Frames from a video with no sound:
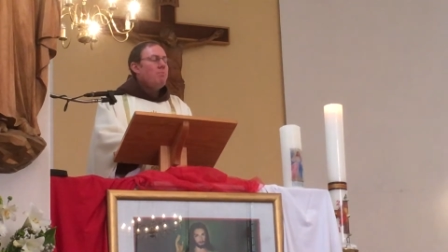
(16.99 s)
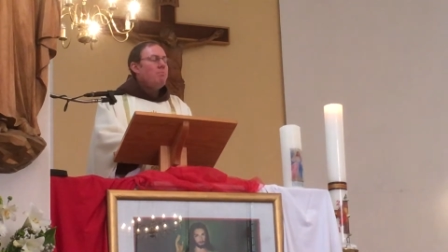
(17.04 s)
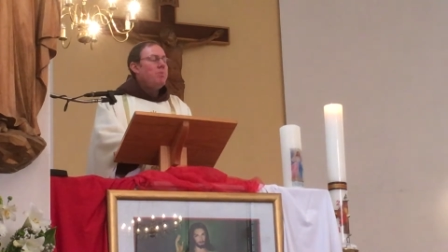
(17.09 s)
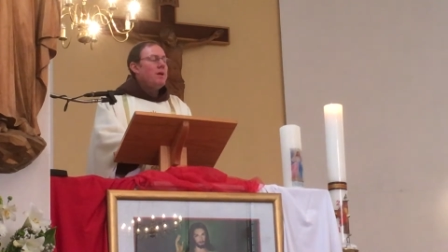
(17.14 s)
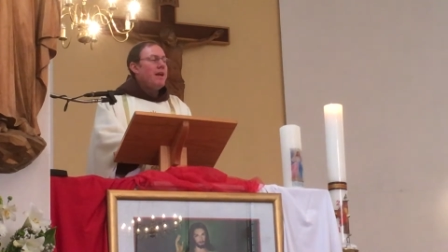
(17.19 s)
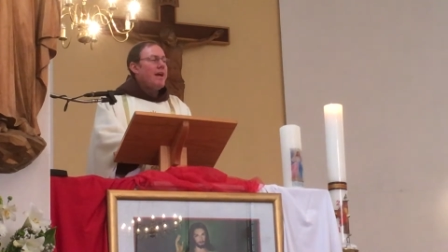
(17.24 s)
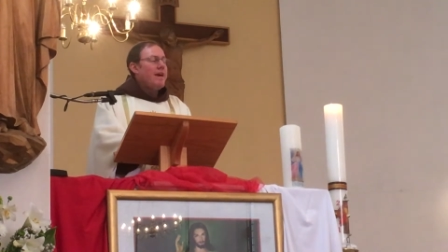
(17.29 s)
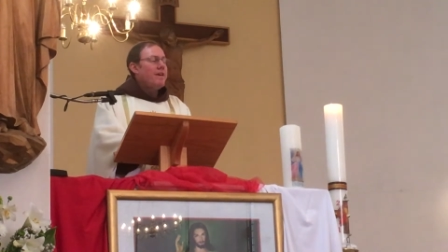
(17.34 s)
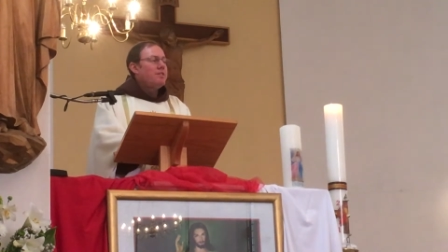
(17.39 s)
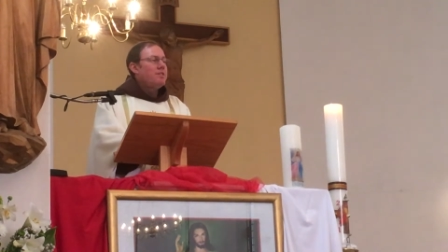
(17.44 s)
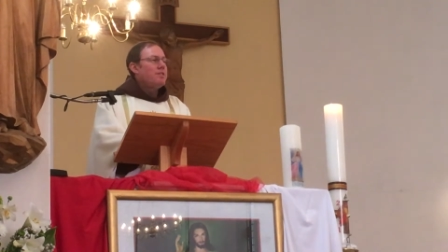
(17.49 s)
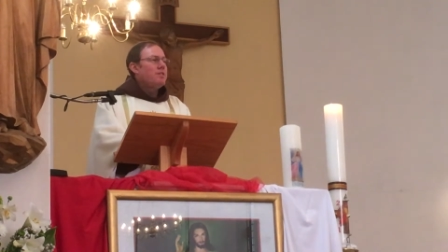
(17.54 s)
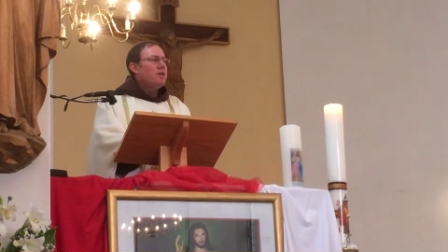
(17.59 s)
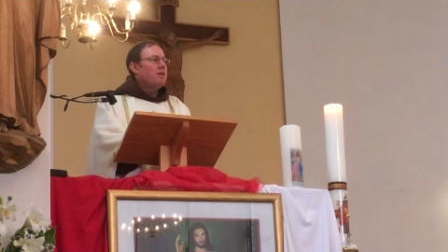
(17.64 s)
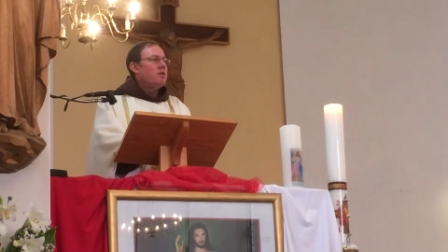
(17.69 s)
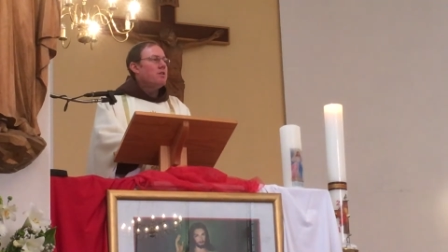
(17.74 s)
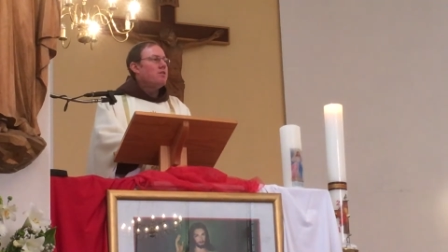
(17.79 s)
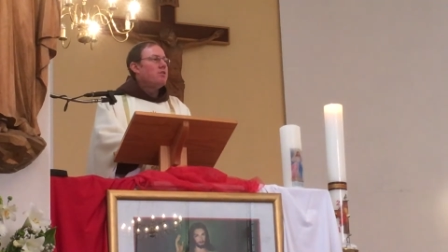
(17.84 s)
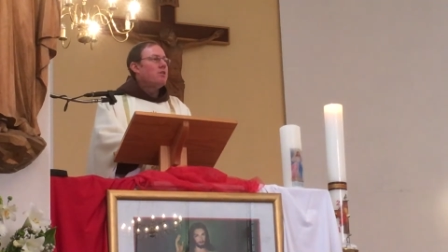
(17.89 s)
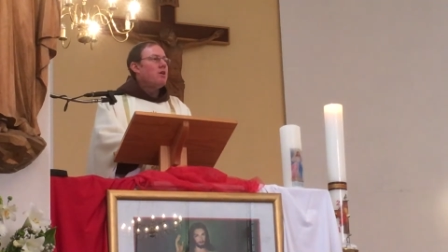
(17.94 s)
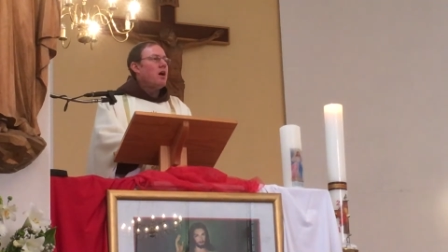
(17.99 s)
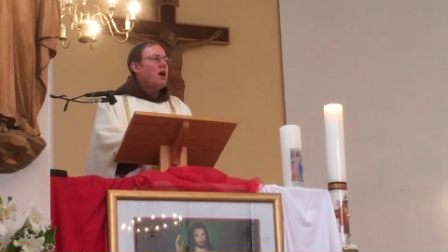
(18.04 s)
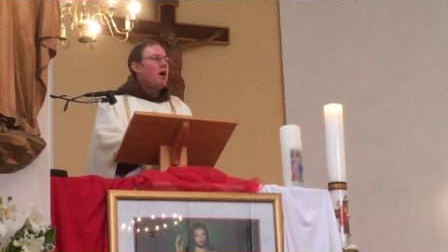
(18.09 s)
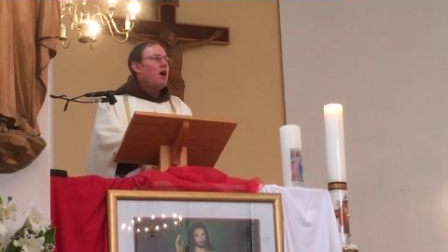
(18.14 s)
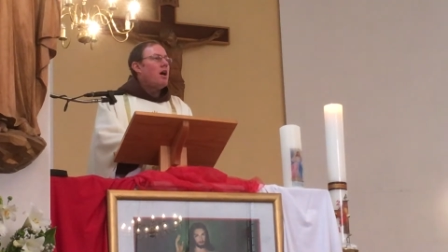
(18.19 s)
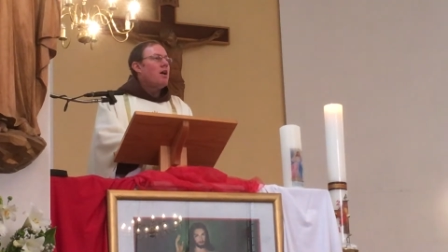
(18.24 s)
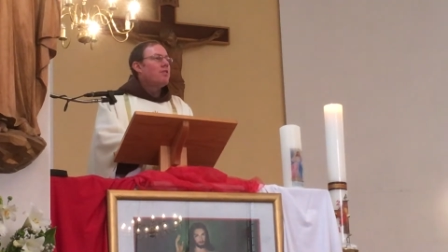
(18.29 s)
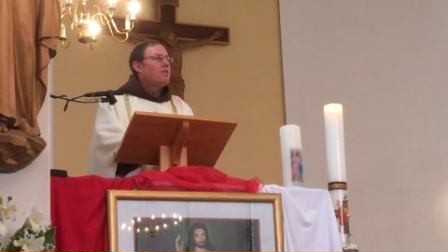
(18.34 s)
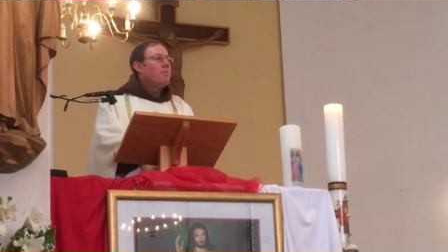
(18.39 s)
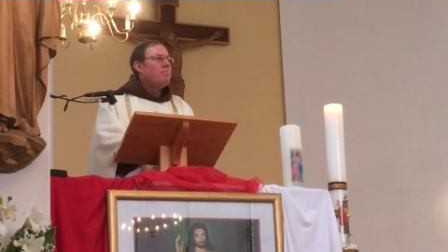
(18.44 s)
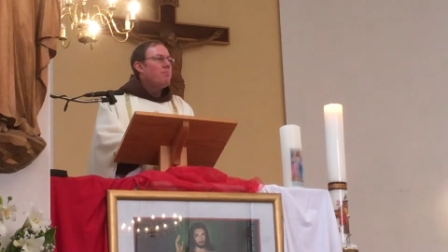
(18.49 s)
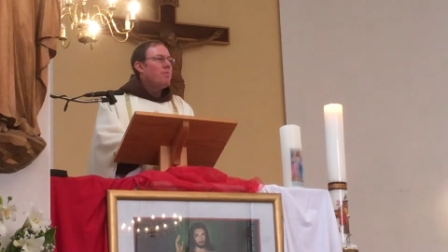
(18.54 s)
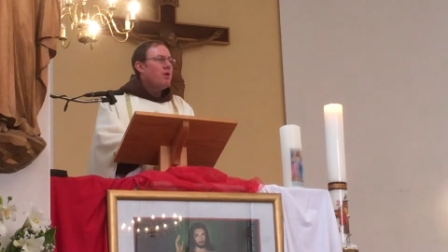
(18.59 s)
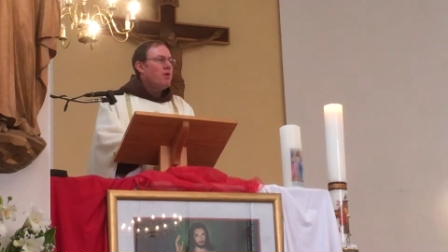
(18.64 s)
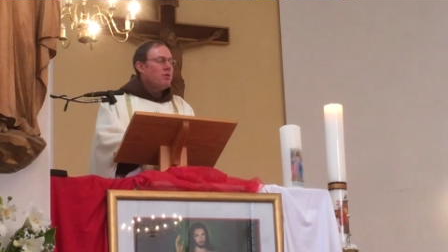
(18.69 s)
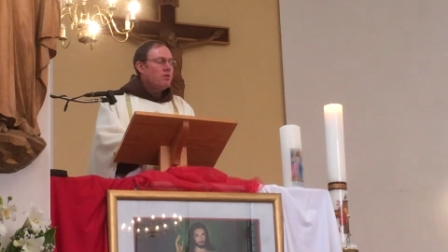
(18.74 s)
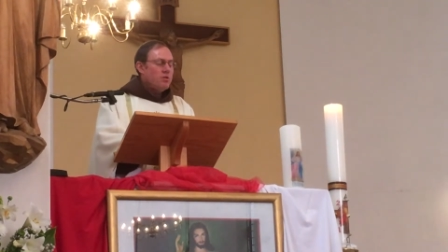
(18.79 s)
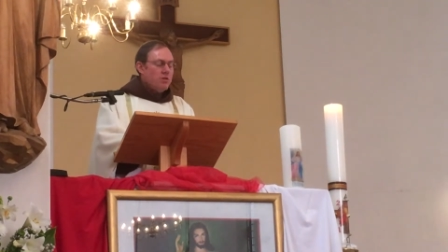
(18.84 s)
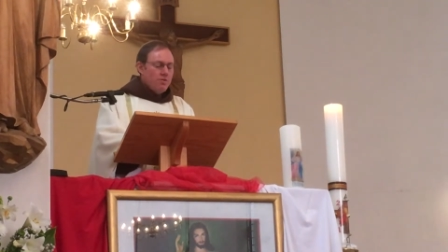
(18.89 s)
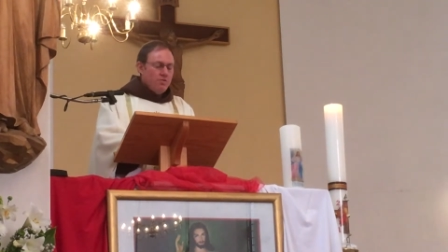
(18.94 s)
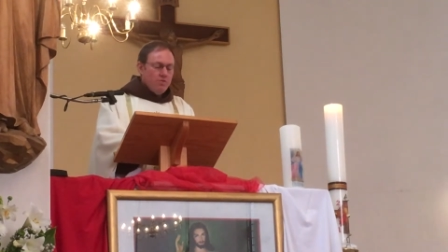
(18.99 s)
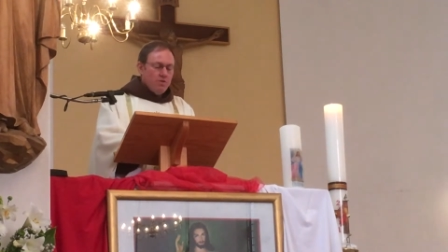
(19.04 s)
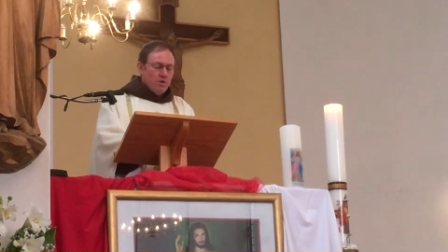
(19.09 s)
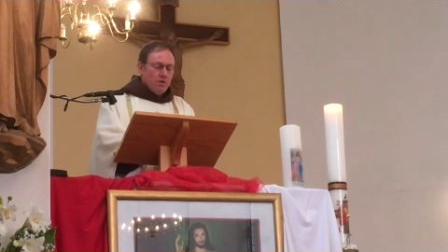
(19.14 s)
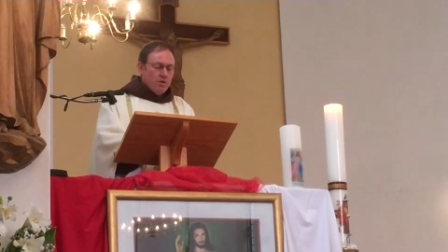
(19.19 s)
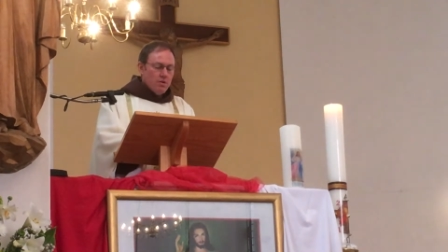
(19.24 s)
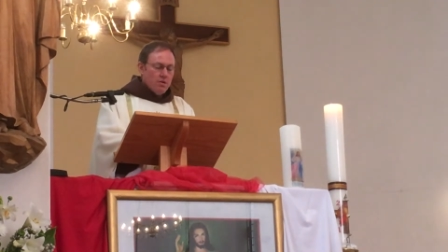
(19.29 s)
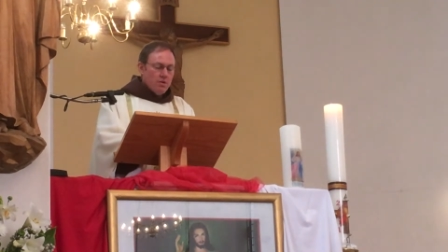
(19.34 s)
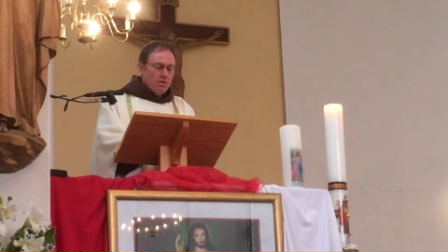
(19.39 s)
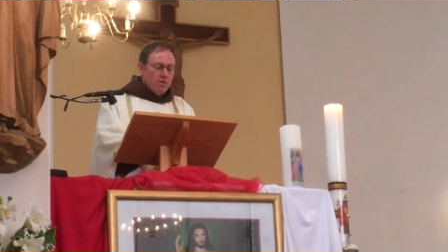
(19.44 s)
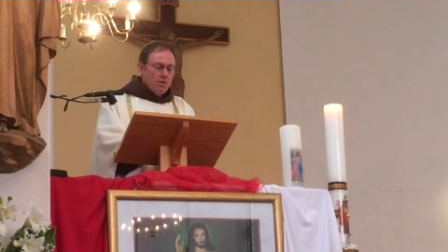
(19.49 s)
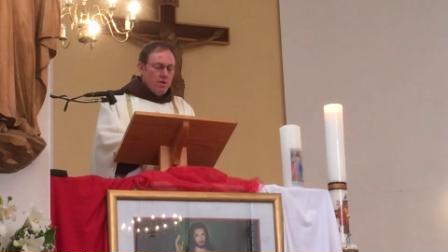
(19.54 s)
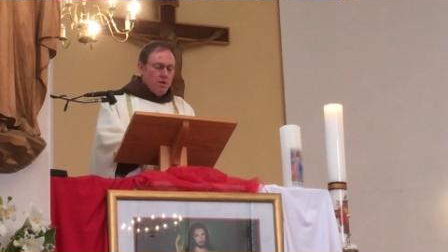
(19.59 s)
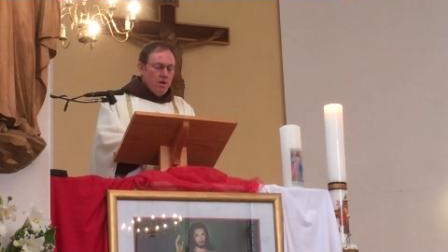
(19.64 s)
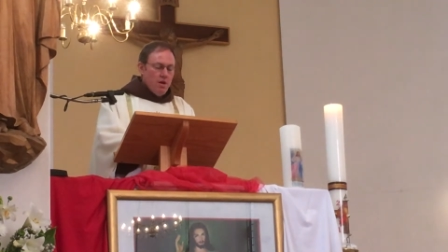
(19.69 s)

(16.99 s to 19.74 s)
Blessed are the merciful,